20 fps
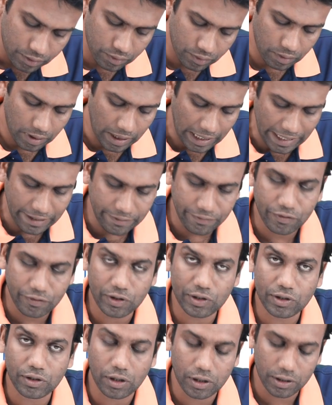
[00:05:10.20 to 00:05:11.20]
So, I
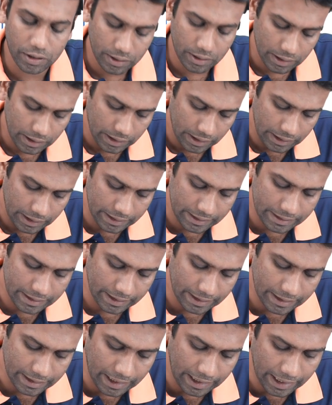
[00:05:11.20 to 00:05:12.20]
photon is
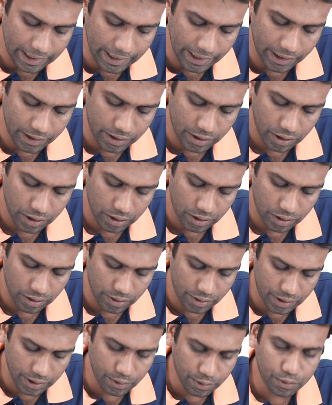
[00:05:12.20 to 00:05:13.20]
the current
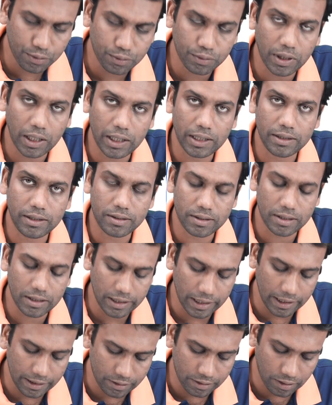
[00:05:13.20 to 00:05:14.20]
due to the
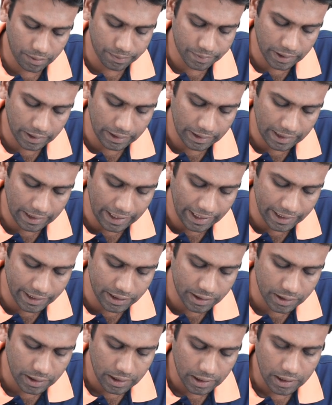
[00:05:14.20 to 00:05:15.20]
incident of the
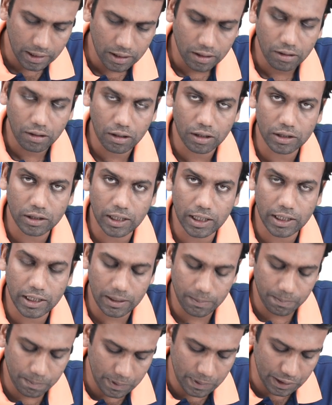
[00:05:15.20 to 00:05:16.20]
light on the
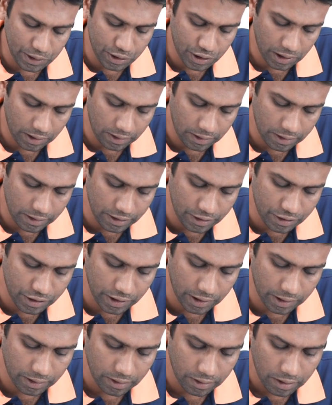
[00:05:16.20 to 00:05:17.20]
depletion
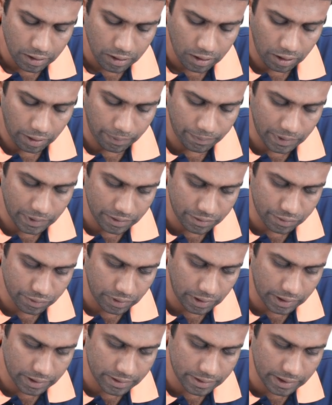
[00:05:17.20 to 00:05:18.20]
region of the
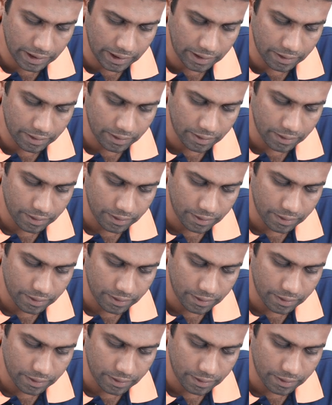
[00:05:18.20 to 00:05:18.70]
solar cell.